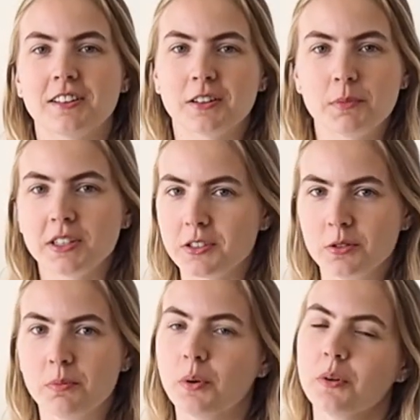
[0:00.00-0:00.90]
a little bit
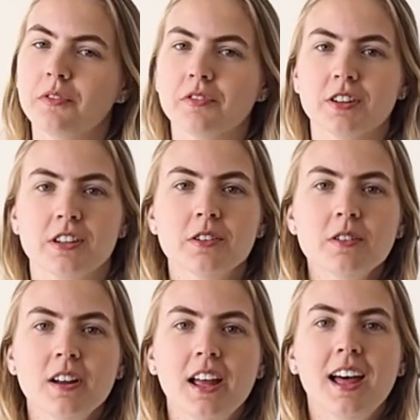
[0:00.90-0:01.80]
too bold for
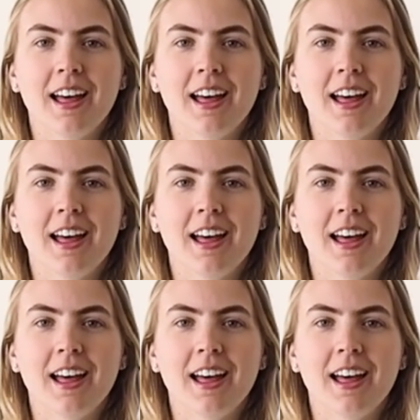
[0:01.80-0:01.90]
you?